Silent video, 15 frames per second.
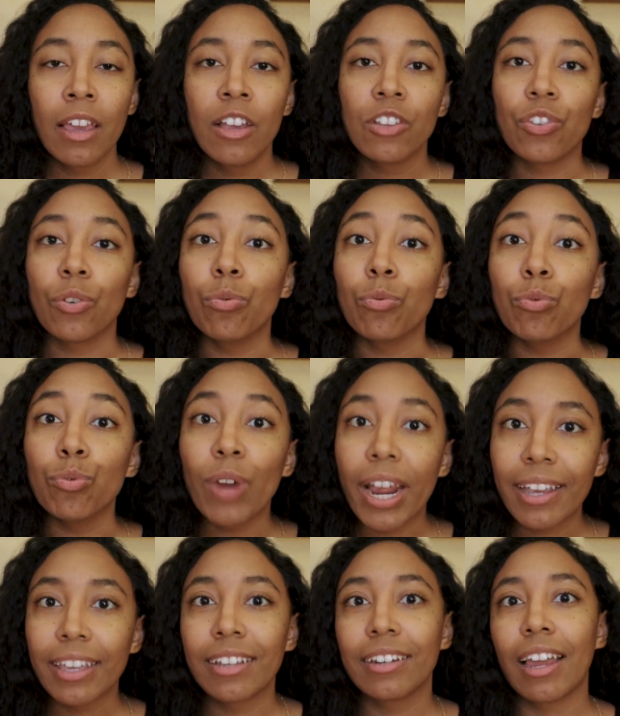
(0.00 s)
So,
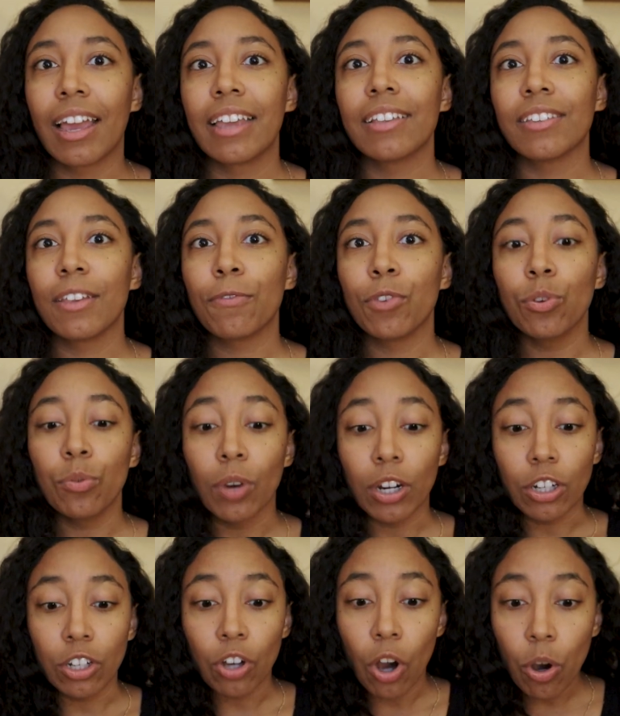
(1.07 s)
recognize if you are
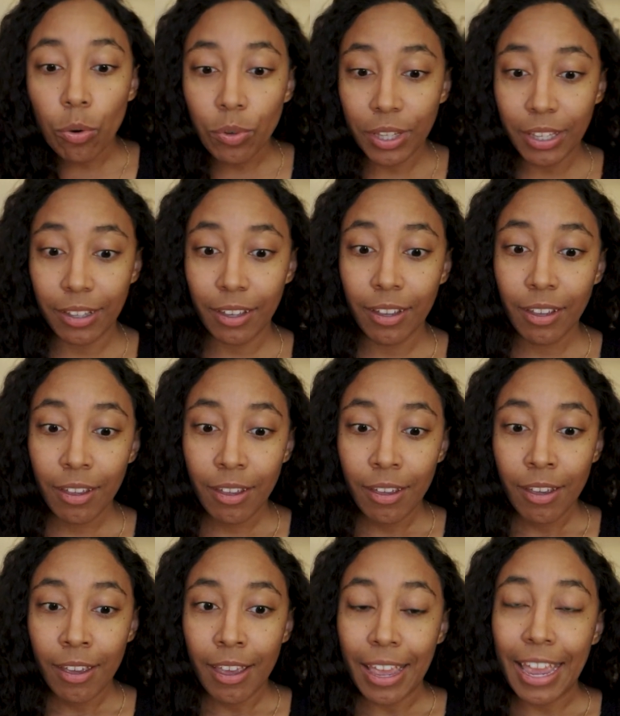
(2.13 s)
going
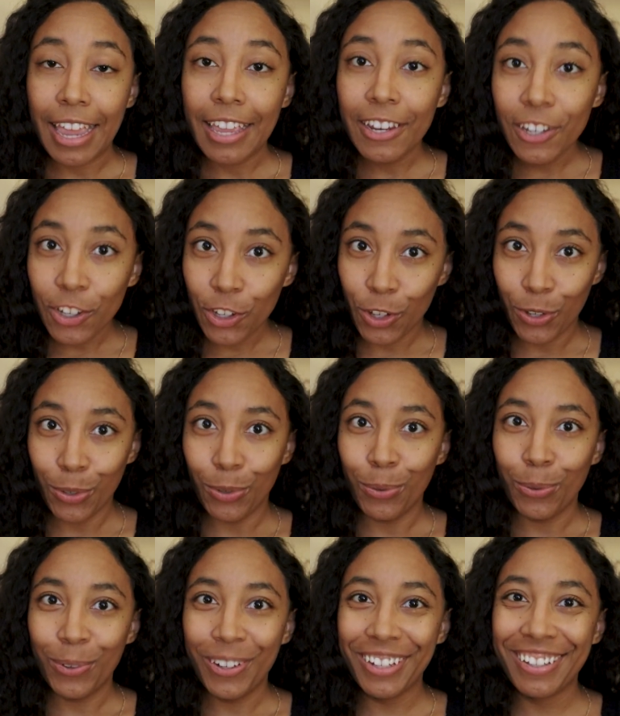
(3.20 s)
into